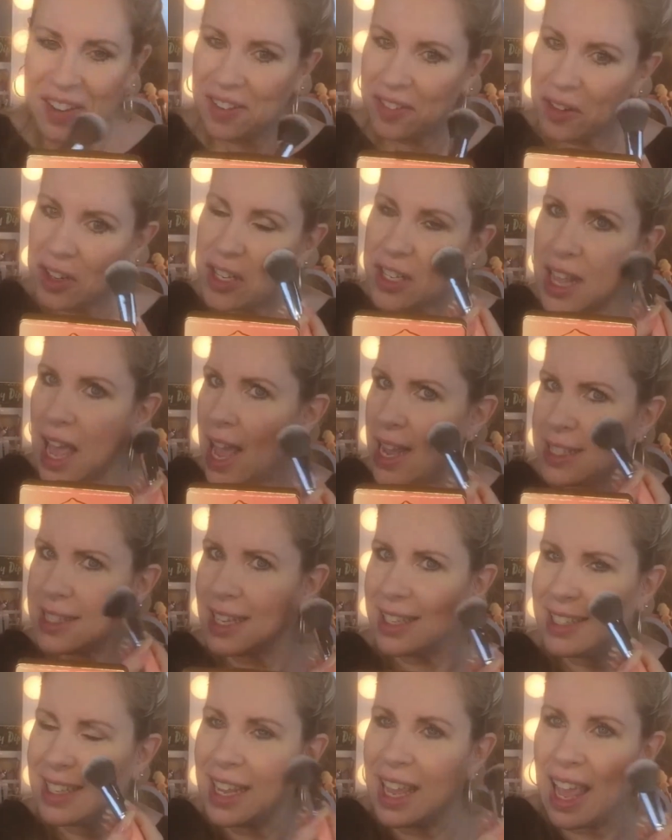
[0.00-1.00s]
We're just
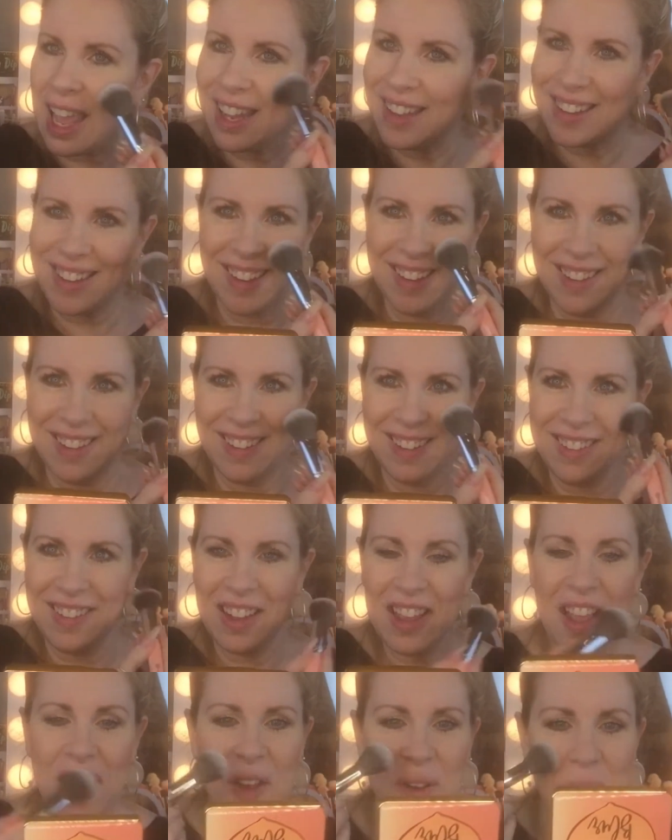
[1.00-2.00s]
accenting it.
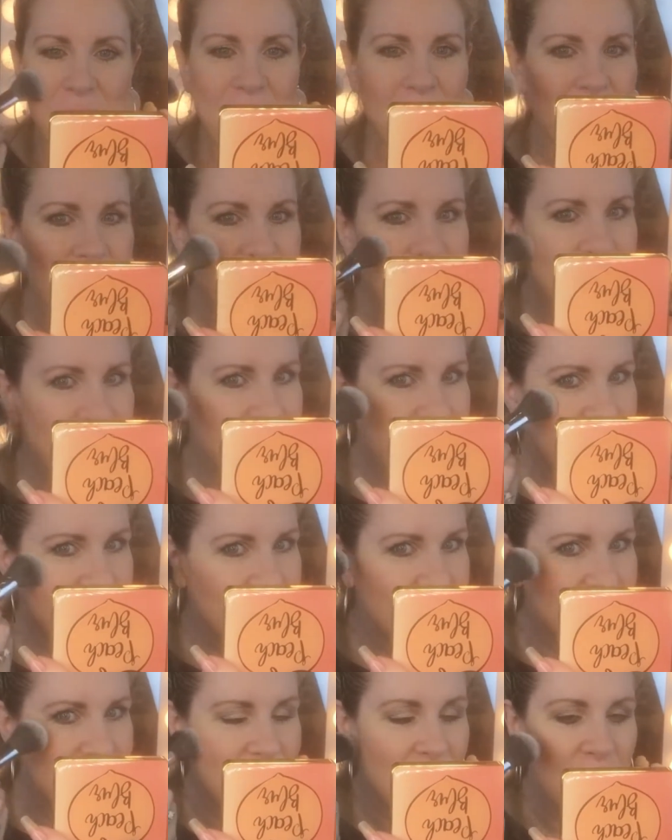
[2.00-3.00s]
Oh, I love
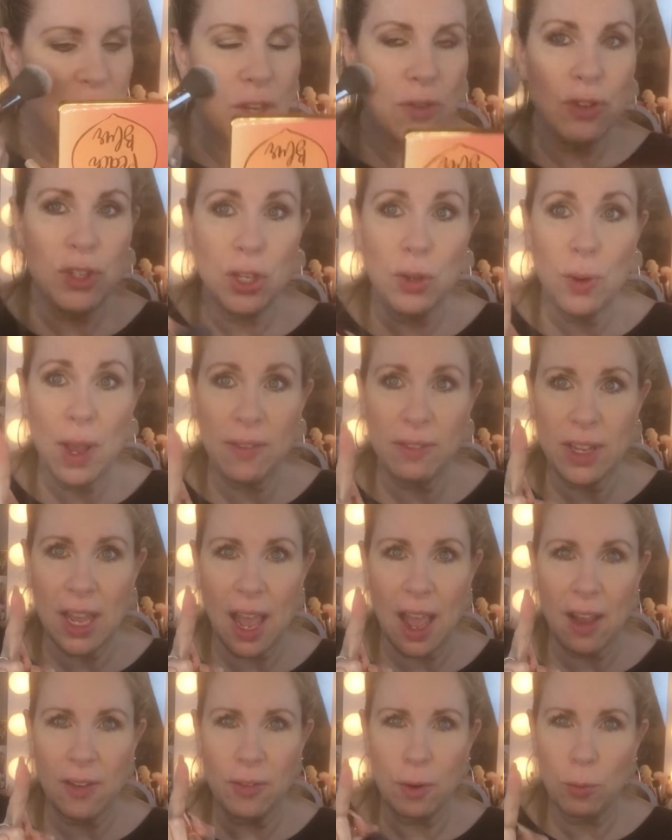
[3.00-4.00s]
this. You do have to
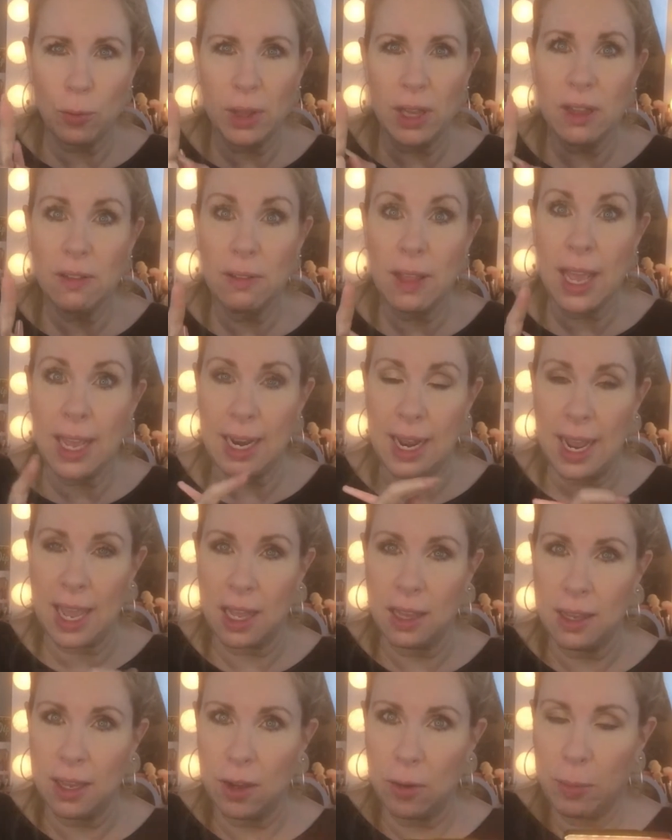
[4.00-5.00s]
have a really light
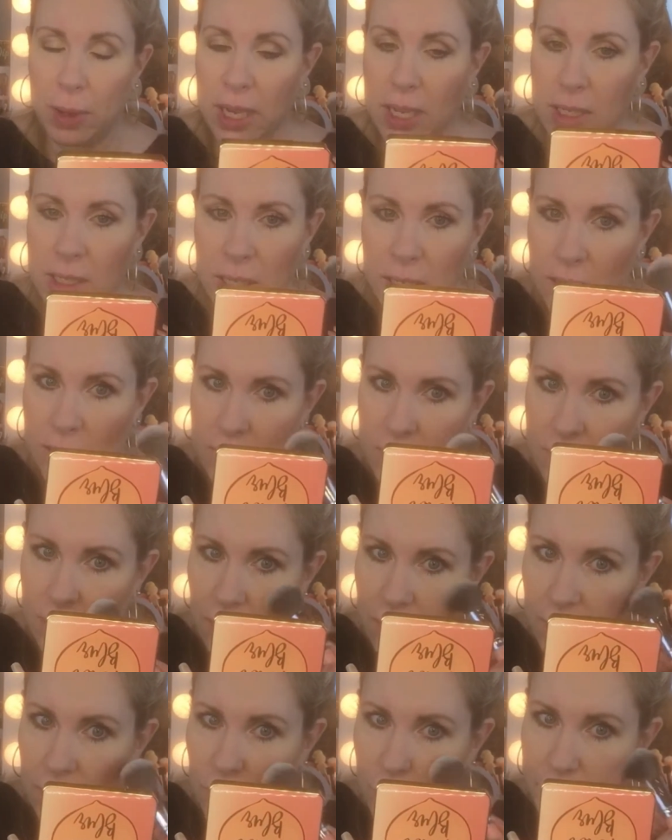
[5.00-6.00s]
hand though, because it is a
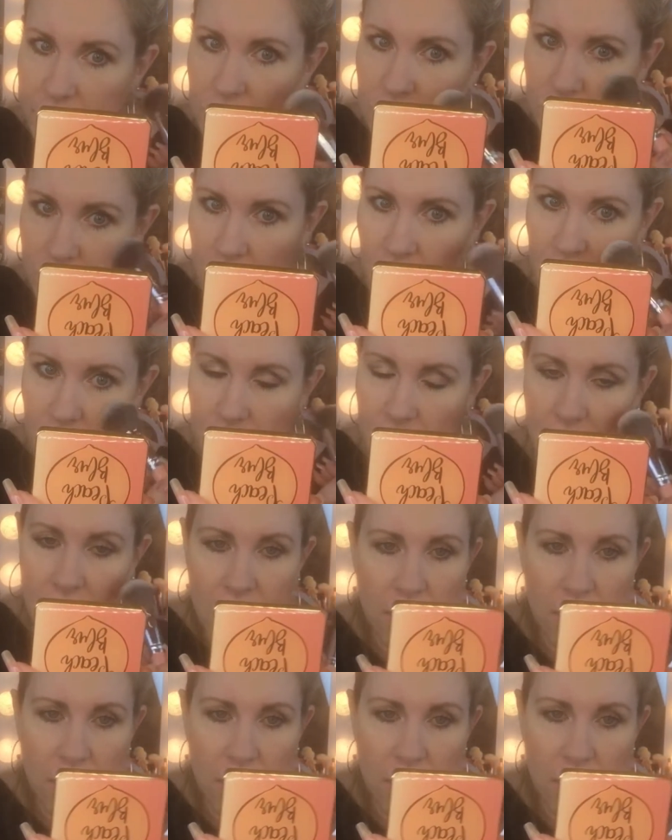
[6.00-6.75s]
little bit dark.